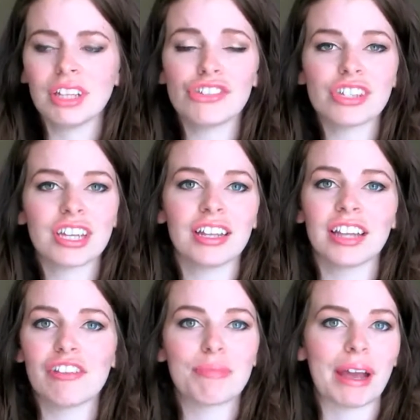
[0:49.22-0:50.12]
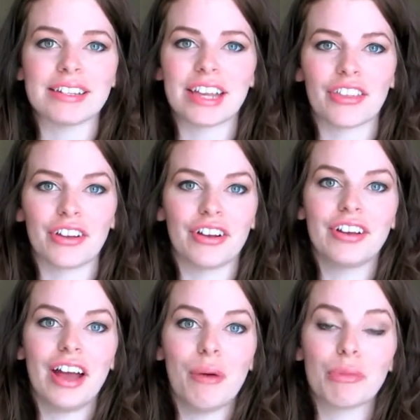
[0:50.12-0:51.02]
just getting life back together.
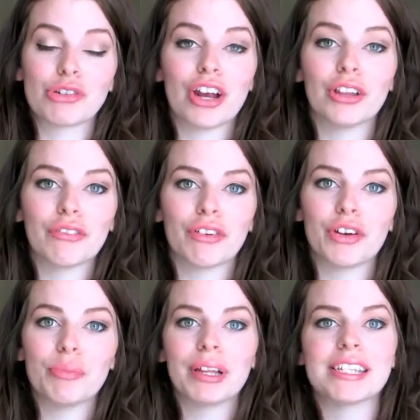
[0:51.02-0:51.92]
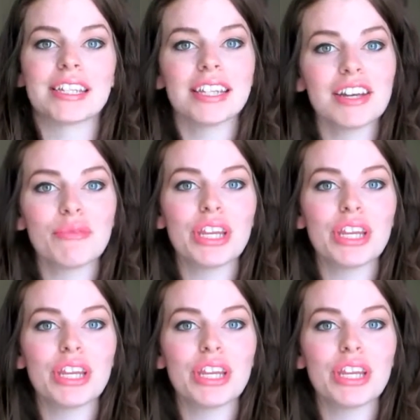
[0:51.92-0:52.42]
We're trying to look for a new place to live.